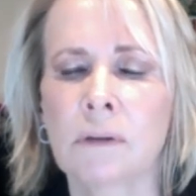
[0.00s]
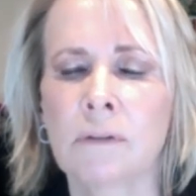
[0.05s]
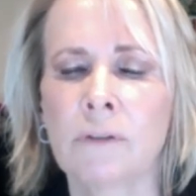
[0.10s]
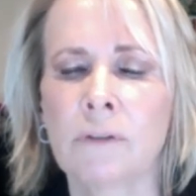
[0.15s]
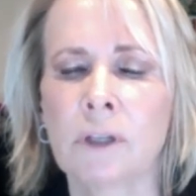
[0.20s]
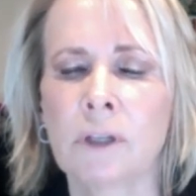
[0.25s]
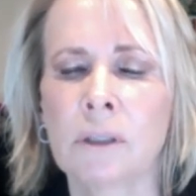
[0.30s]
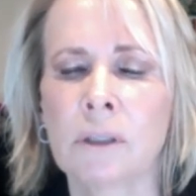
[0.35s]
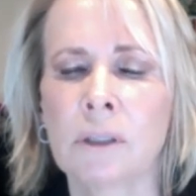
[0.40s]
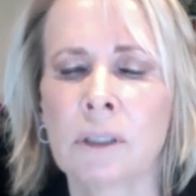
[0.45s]

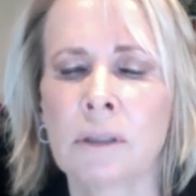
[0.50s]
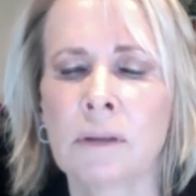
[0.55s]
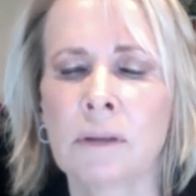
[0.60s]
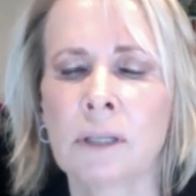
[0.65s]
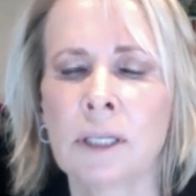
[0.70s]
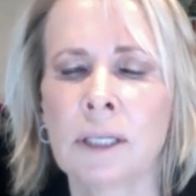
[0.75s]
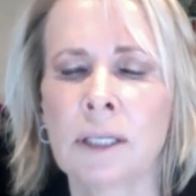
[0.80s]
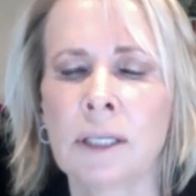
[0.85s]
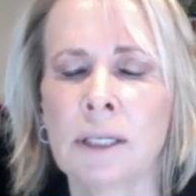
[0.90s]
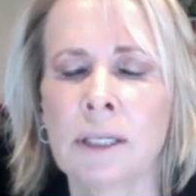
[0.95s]
feeling
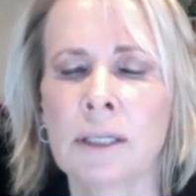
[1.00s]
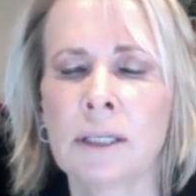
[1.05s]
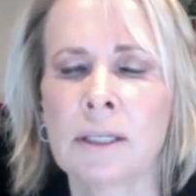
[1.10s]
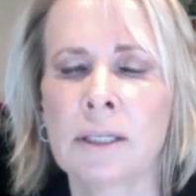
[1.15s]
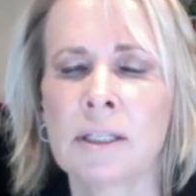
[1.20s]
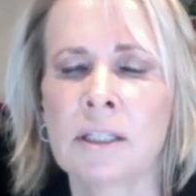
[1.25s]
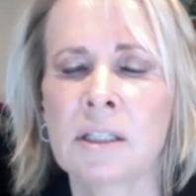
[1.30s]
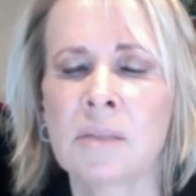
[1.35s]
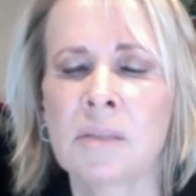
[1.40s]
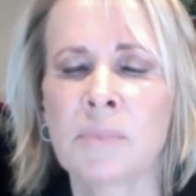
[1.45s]
the
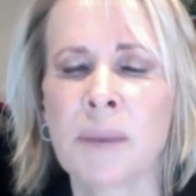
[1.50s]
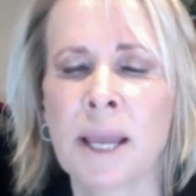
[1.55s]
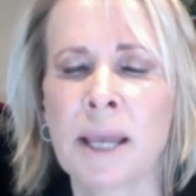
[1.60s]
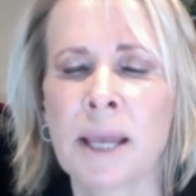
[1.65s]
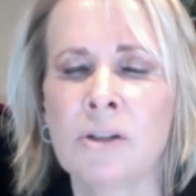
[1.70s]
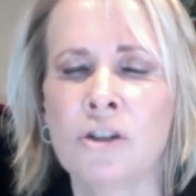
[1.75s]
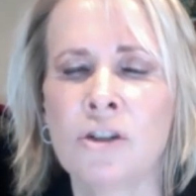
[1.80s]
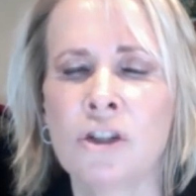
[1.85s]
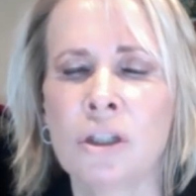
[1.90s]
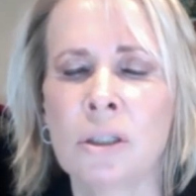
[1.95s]

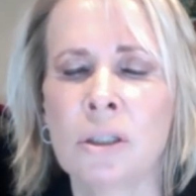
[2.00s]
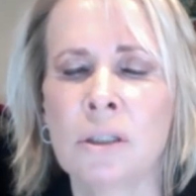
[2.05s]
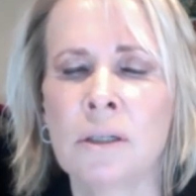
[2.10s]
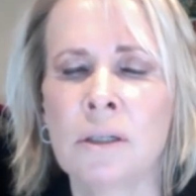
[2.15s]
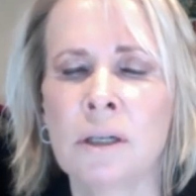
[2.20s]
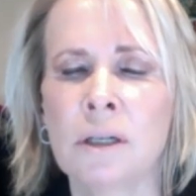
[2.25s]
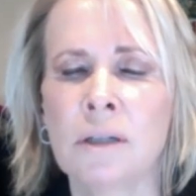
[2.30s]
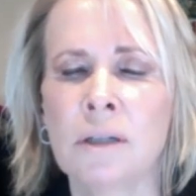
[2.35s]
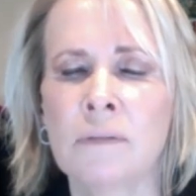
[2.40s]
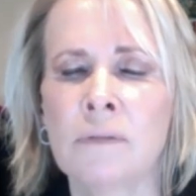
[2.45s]
expansion
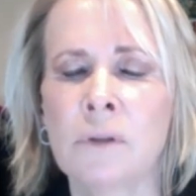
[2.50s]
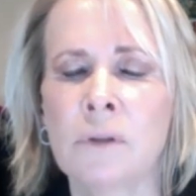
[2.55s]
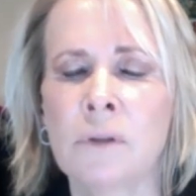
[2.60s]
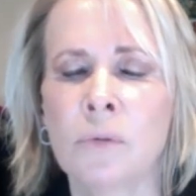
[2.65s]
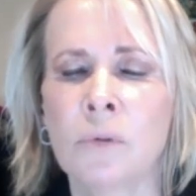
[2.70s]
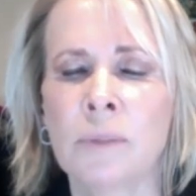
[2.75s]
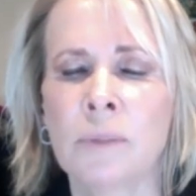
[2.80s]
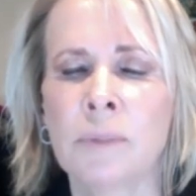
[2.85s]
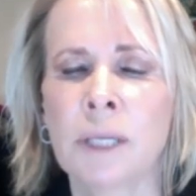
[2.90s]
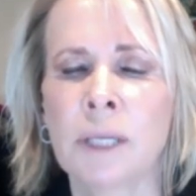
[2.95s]
of the
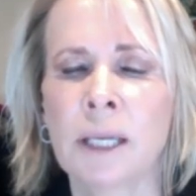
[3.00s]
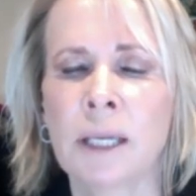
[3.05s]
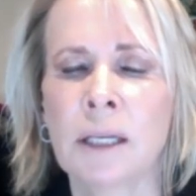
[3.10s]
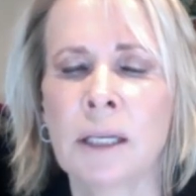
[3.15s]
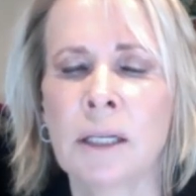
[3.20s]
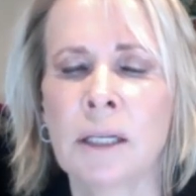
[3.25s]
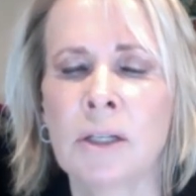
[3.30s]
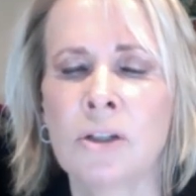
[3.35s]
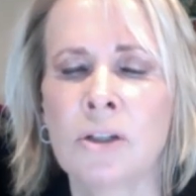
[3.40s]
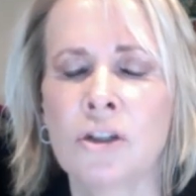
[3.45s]
rib
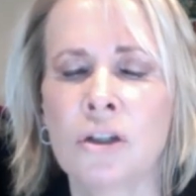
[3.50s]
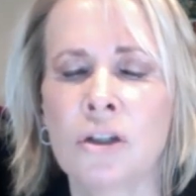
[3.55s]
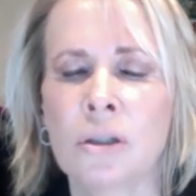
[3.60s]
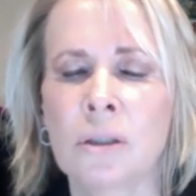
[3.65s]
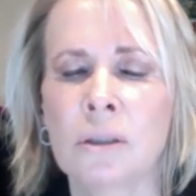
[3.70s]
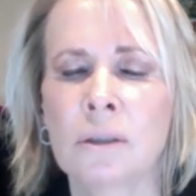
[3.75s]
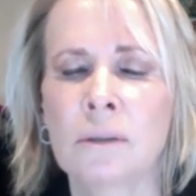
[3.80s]
cage